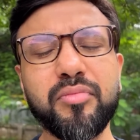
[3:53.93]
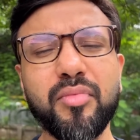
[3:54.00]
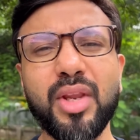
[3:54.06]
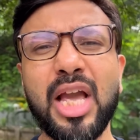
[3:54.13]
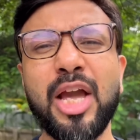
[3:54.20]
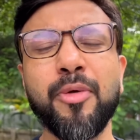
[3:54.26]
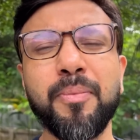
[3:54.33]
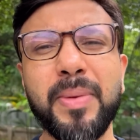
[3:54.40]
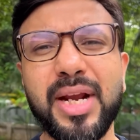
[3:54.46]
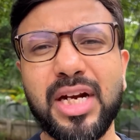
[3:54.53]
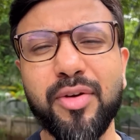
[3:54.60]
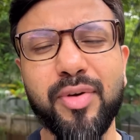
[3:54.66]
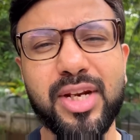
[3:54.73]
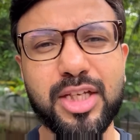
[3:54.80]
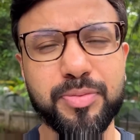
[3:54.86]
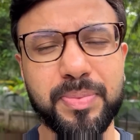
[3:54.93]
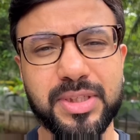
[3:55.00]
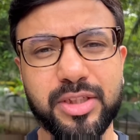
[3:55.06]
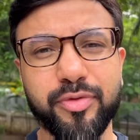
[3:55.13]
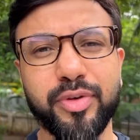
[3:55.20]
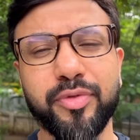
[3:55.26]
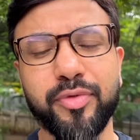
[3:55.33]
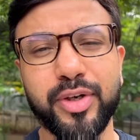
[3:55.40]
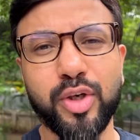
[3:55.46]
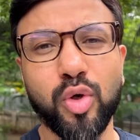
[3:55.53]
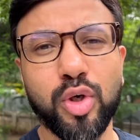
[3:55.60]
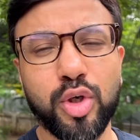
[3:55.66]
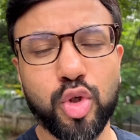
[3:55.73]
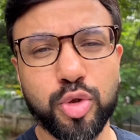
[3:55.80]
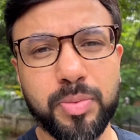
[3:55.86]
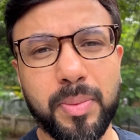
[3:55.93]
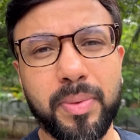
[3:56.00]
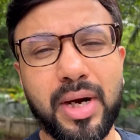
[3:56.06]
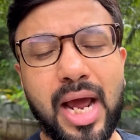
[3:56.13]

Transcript: I have made a very specific video on newspaper.